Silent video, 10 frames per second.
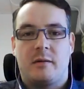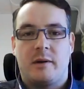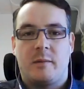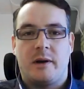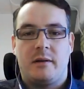are
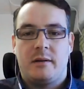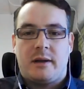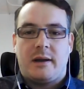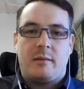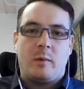going well.
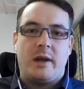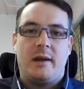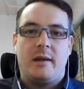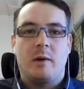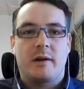Um,
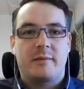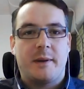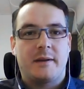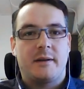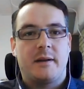we were
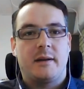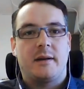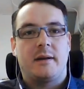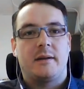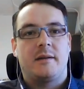
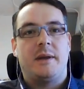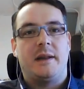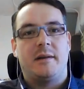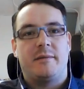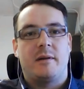expecting uh, to
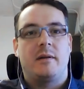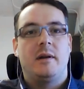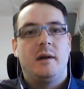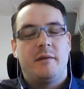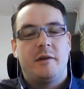be in there
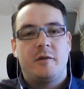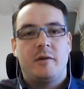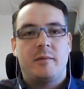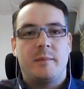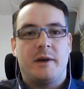for, for
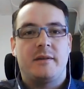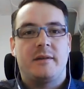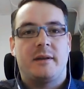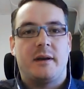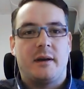two to three
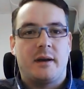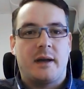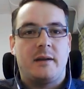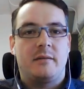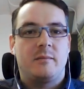months. Uh,
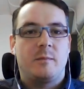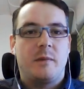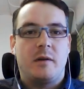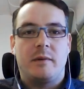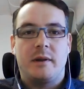again,
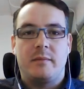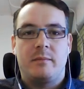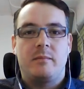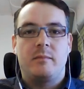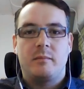you know,
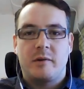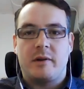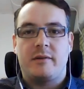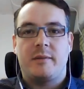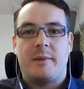really
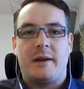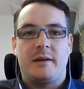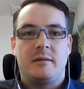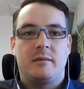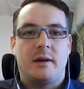results
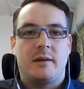dependent.